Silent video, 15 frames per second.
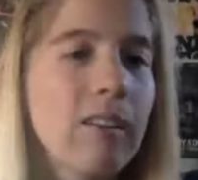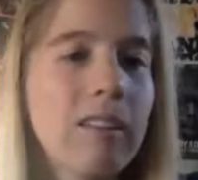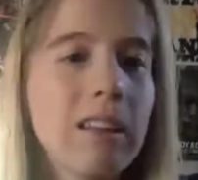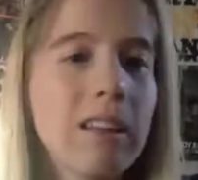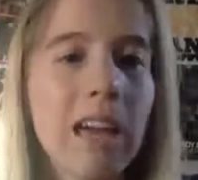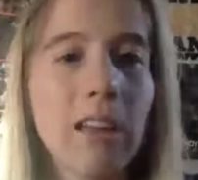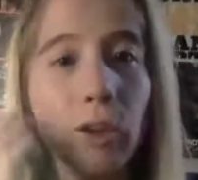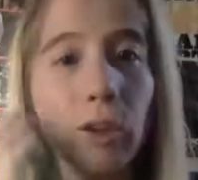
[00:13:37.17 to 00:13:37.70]
see
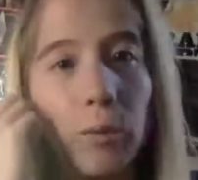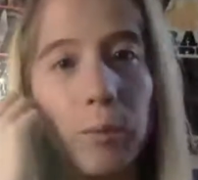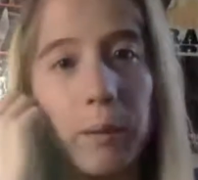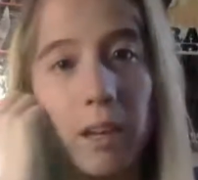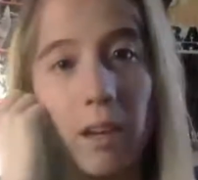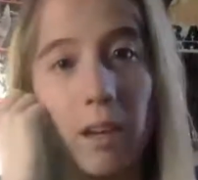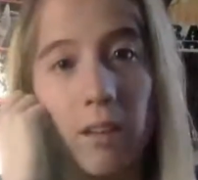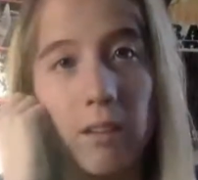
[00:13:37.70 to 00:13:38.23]
that too
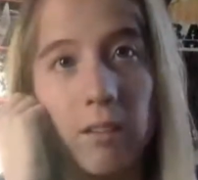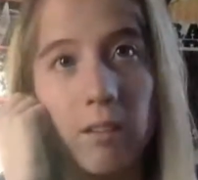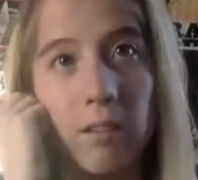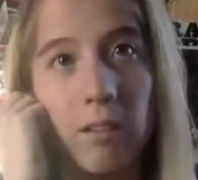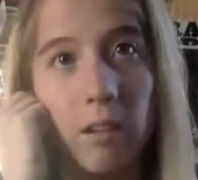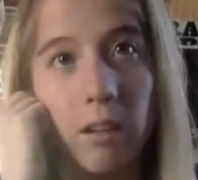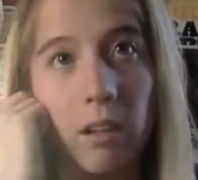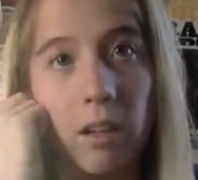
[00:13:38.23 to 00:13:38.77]
because
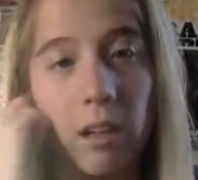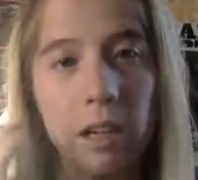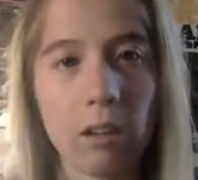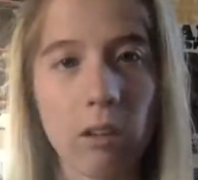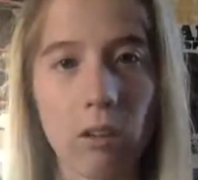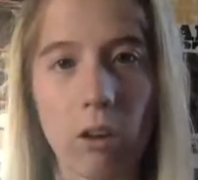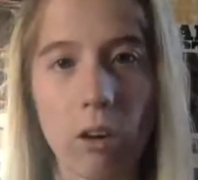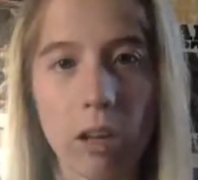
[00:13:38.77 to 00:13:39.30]

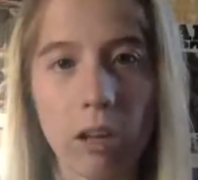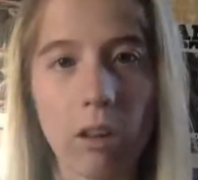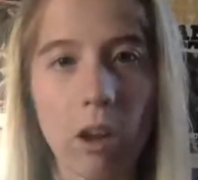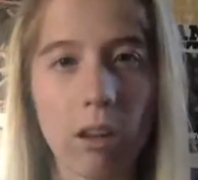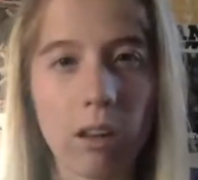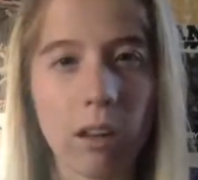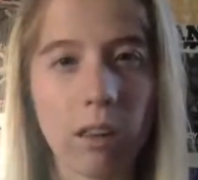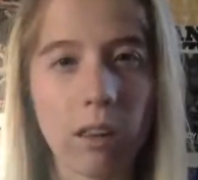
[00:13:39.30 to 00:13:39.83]
he's already
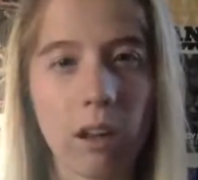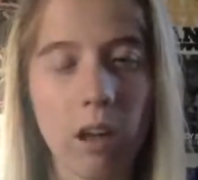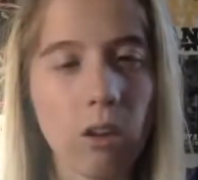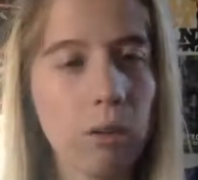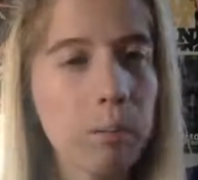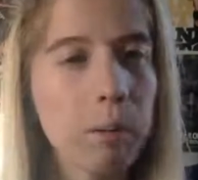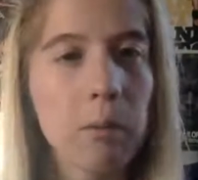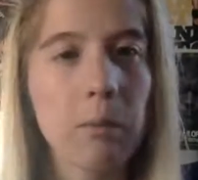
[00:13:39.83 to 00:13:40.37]
lost at the
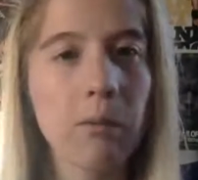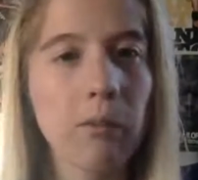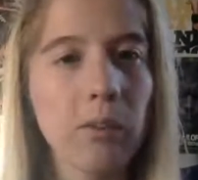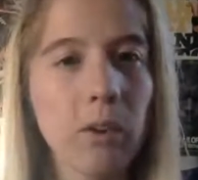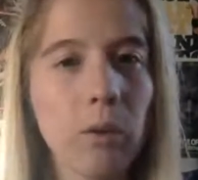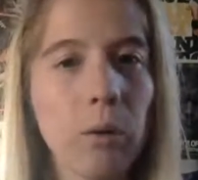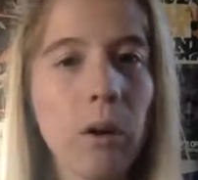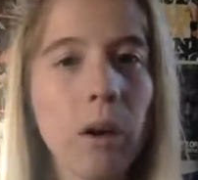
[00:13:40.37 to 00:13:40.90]
other
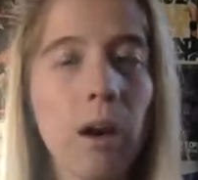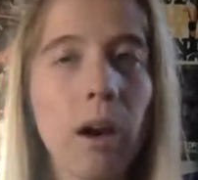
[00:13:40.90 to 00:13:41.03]
pay-per-view